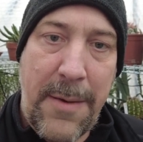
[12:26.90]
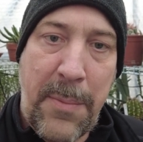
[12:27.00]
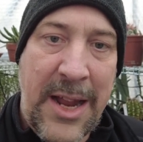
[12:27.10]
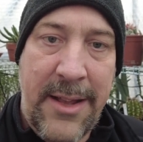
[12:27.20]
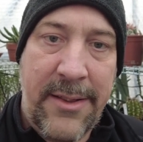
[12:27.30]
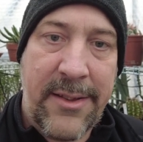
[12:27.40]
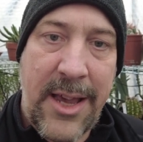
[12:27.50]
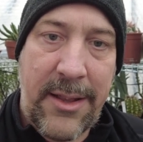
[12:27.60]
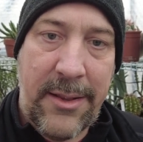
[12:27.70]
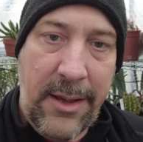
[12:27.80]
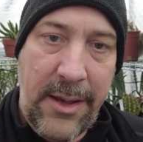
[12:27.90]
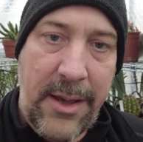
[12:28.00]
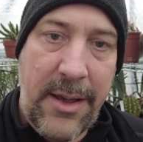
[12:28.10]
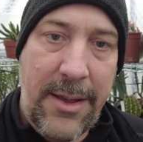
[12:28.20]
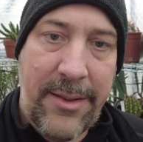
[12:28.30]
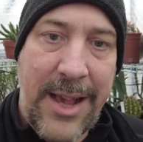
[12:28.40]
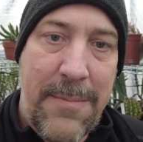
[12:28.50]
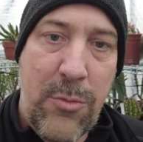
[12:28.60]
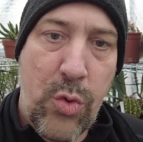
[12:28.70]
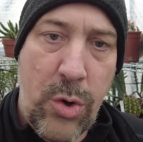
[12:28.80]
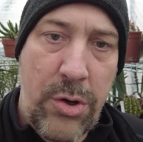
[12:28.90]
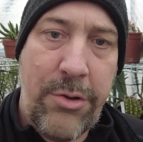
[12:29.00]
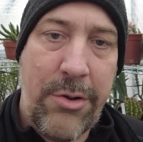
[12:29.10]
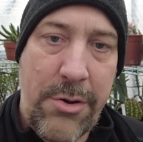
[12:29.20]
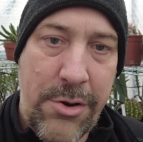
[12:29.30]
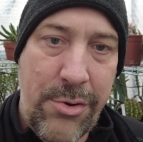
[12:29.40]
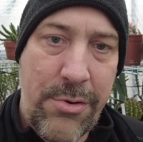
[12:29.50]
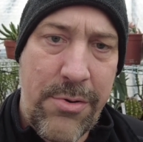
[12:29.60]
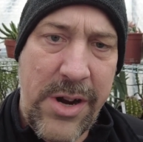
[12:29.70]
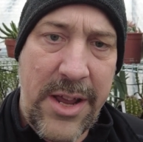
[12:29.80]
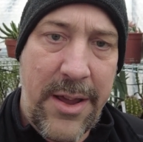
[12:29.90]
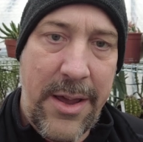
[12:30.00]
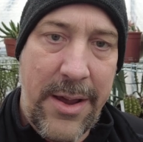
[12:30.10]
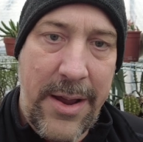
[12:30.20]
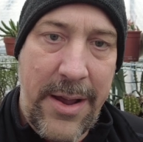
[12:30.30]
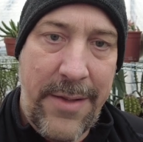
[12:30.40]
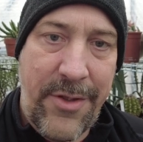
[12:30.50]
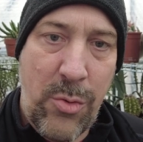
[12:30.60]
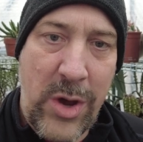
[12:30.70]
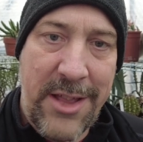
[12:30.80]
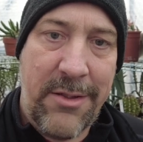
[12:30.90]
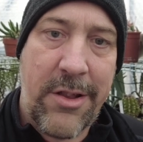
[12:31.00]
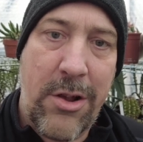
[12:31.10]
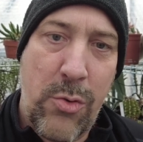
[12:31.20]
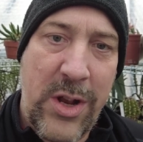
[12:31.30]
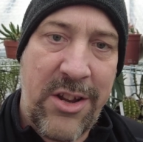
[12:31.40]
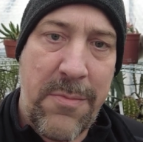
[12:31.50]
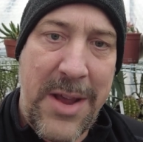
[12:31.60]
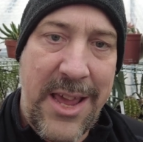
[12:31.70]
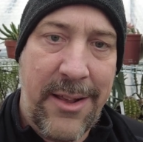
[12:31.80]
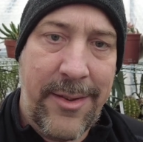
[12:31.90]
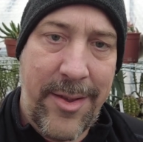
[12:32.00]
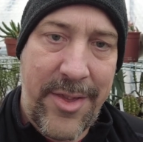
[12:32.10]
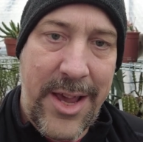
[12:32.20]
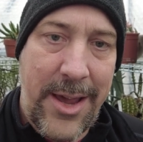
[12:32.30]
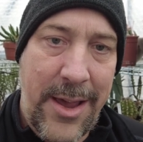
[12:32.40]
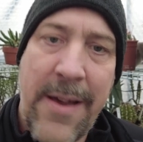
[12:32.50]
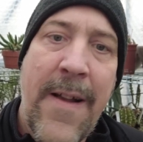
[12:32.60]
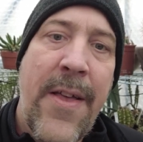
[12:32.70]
plants get some water during the winter, which makes the